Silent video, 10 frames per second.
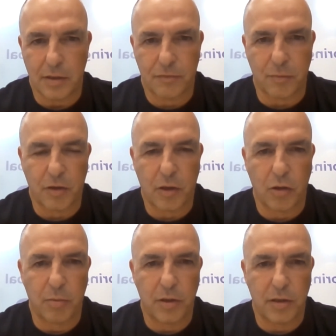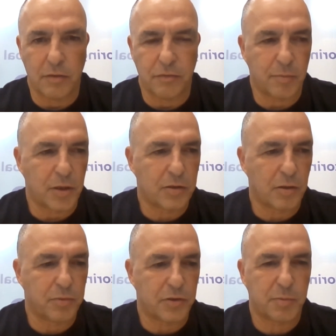From a global environmental
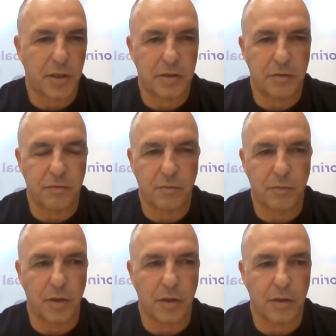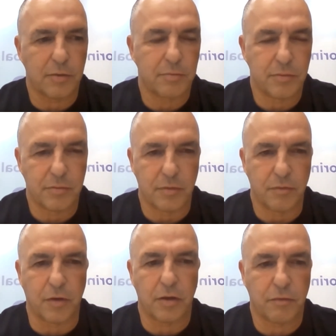perspective, we are
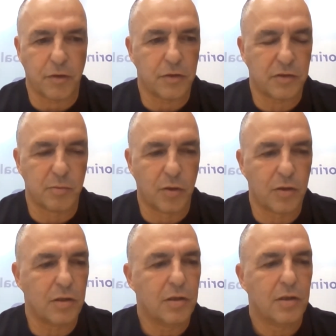very, very small,